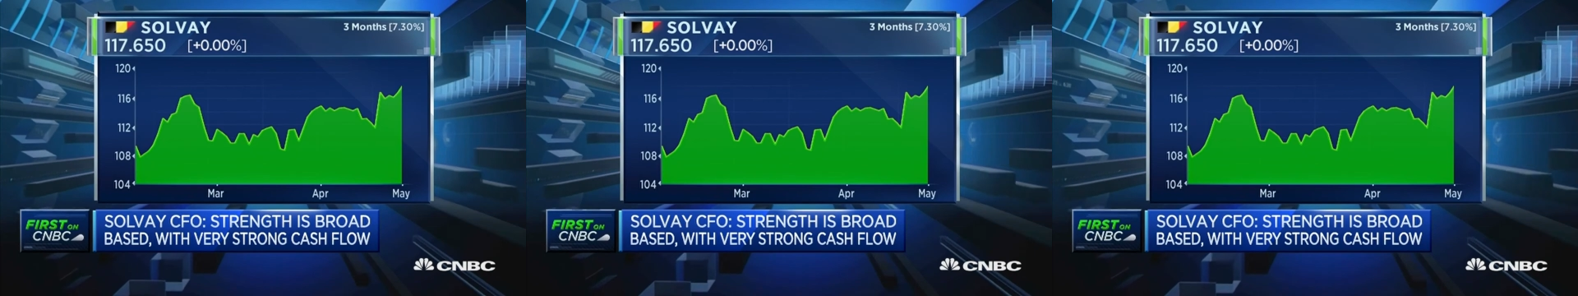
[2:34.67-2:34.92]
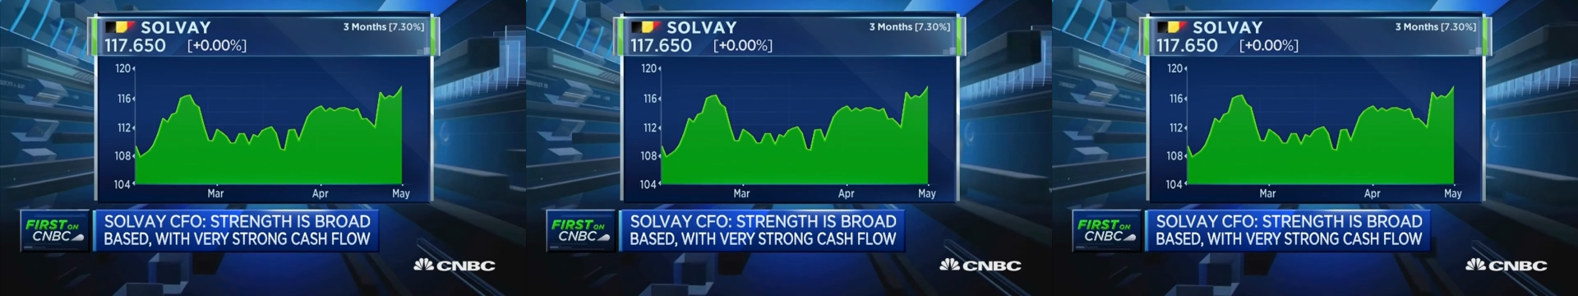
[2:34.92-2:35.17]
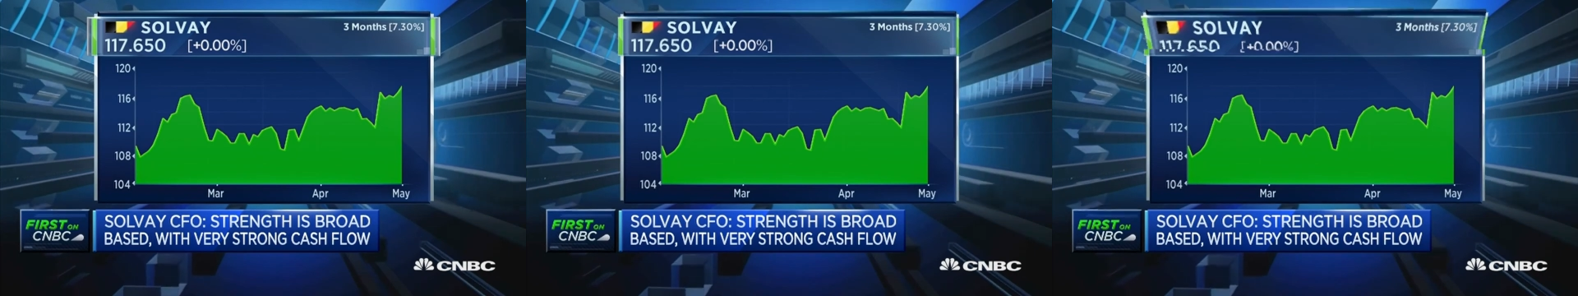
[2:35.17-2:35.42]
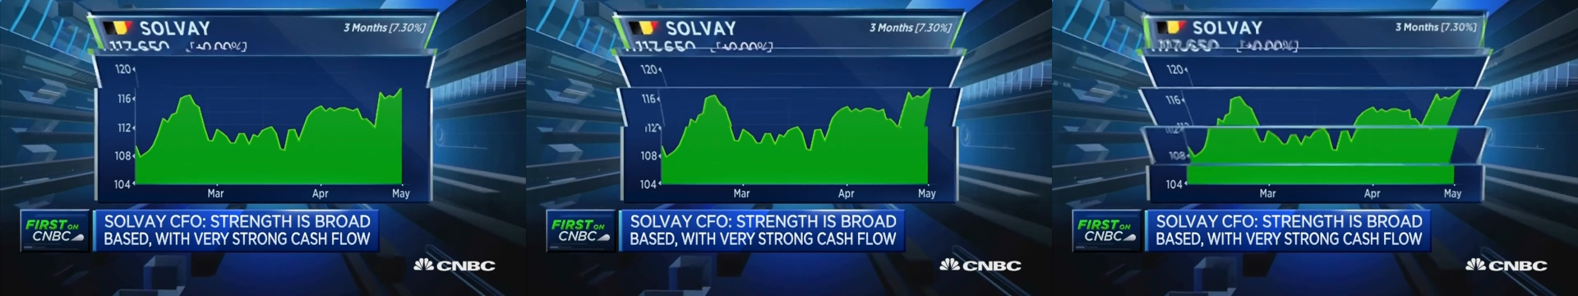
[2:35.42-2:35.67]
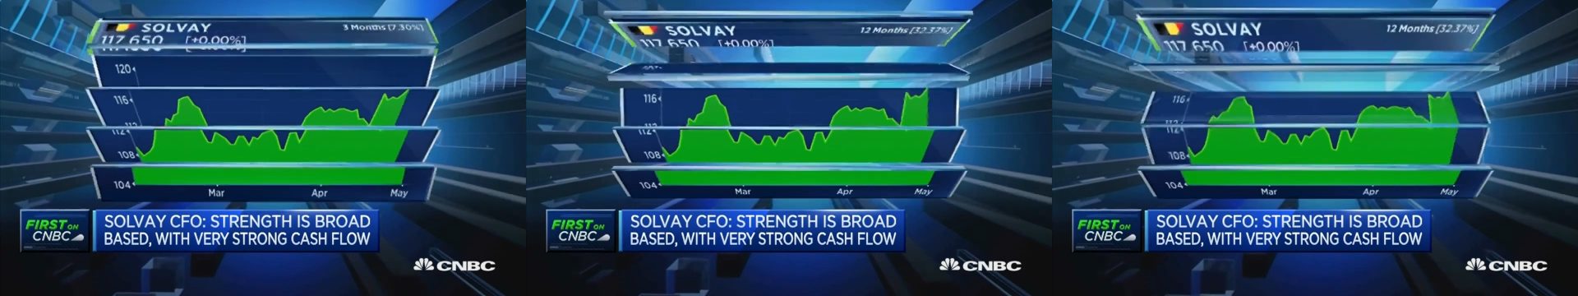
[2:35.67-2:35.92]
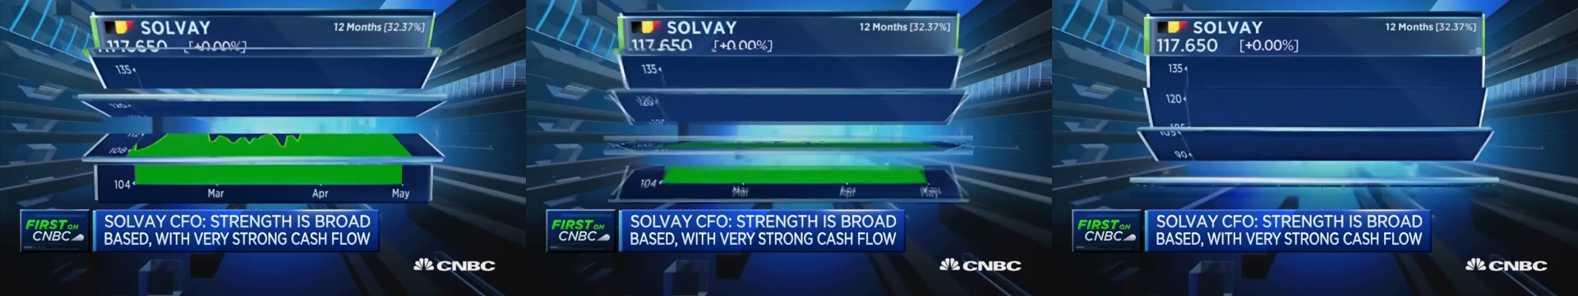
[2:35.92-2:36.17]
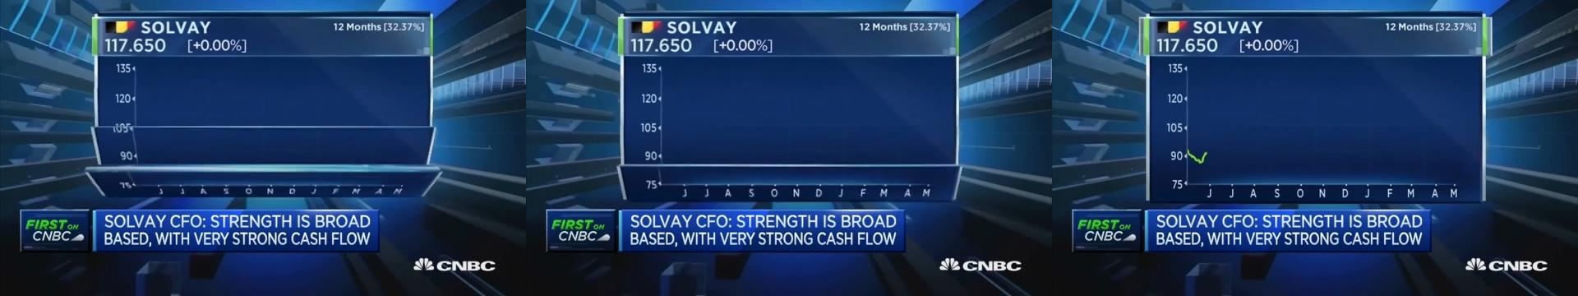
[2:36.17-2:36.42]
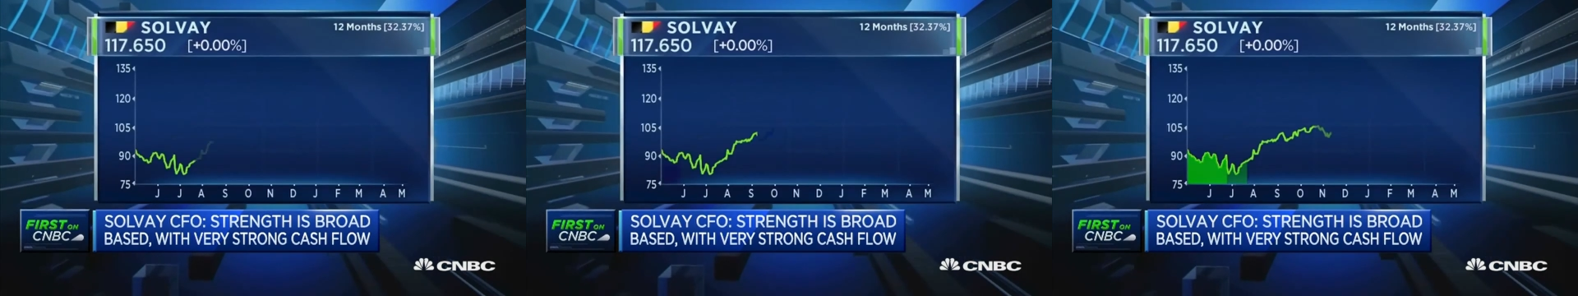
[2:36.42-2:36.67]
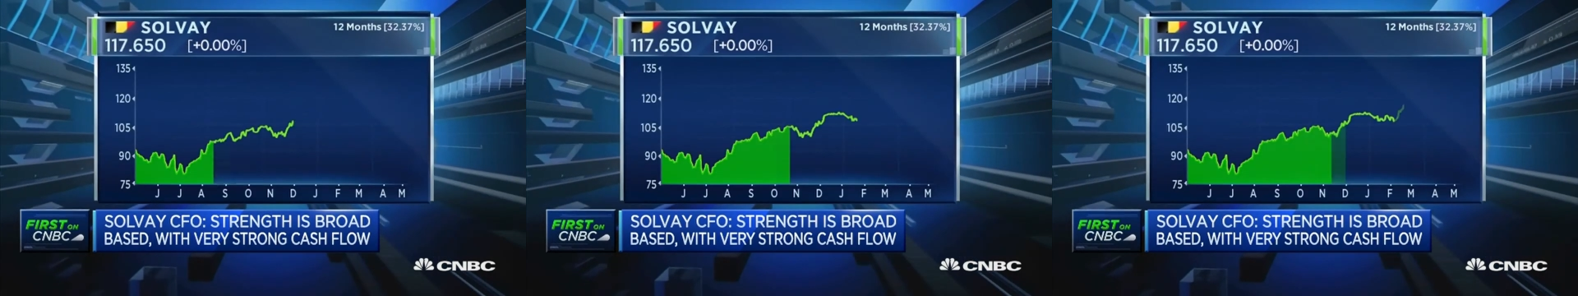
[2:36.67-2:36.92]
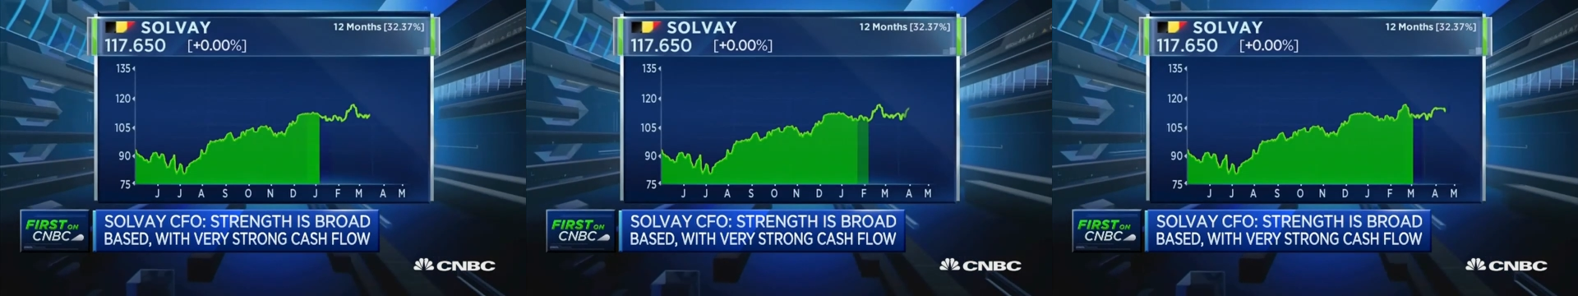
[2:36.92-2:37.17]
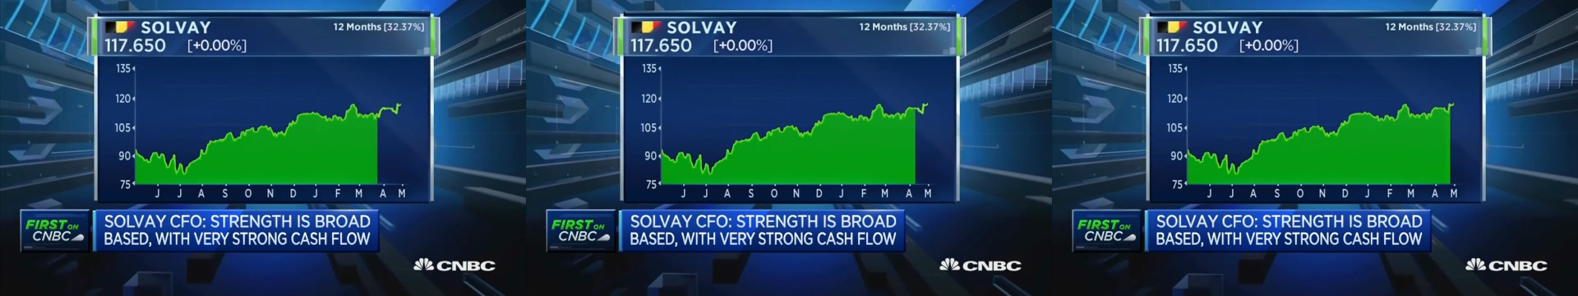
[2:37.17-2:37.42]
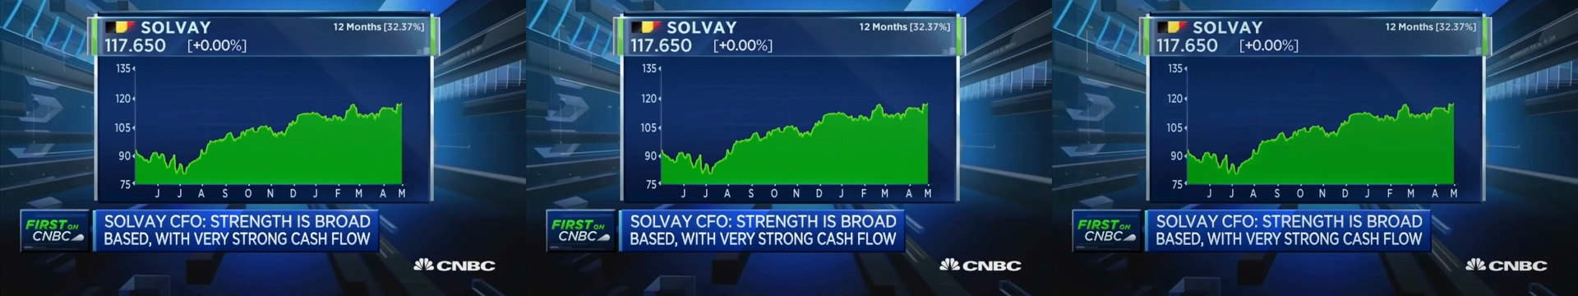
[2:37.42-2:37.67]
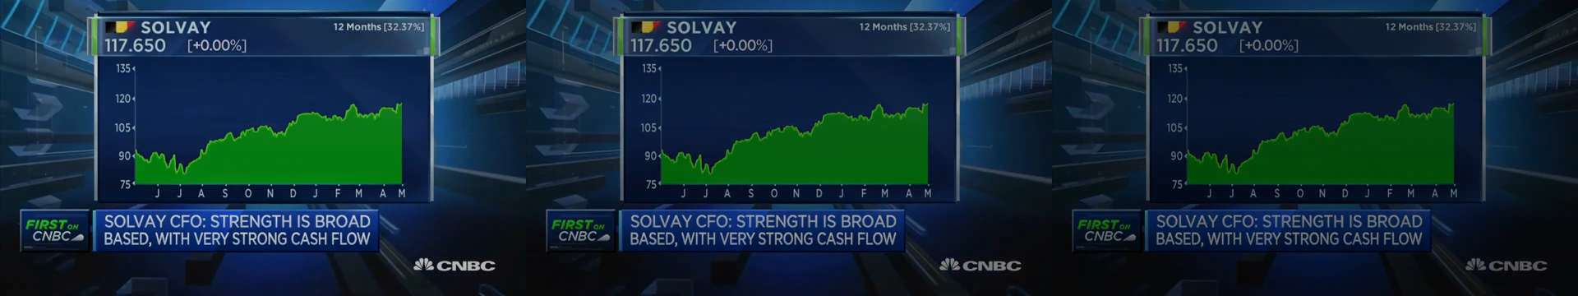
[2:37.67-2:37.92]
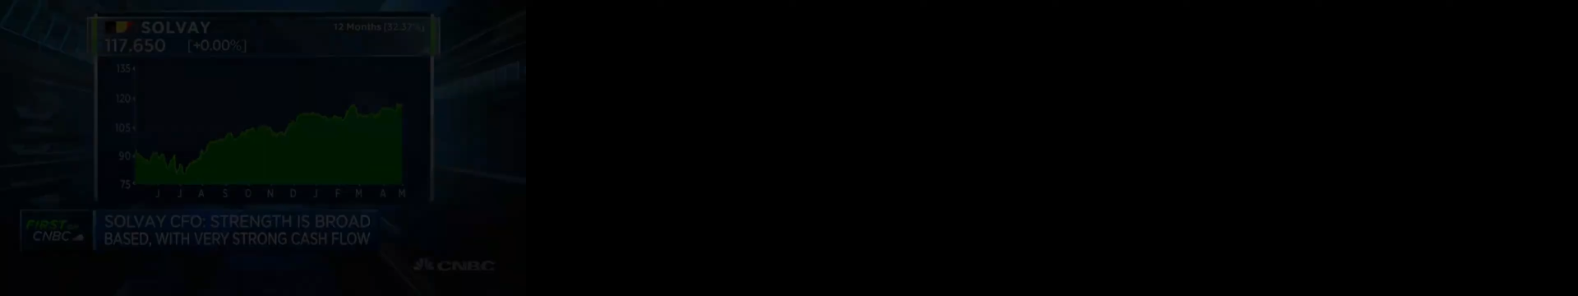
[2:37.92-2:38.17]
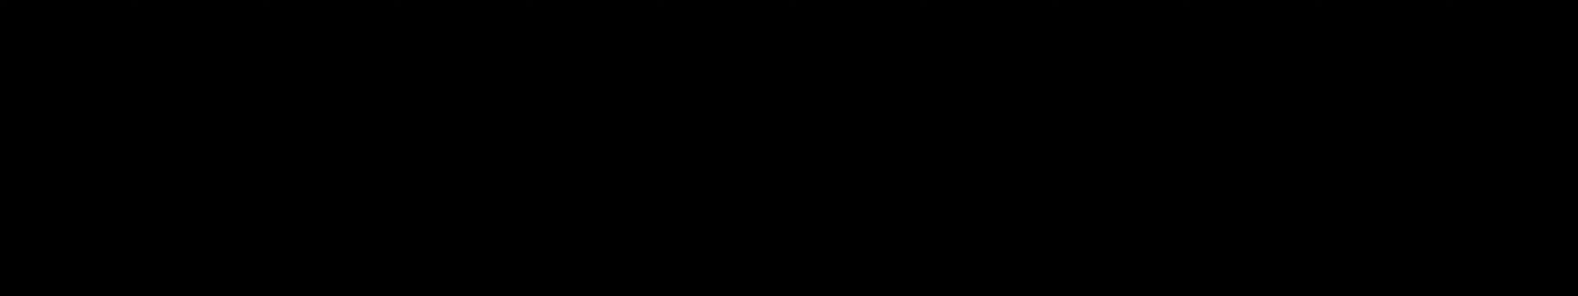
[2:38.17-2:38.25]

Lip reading: (no speaker visible)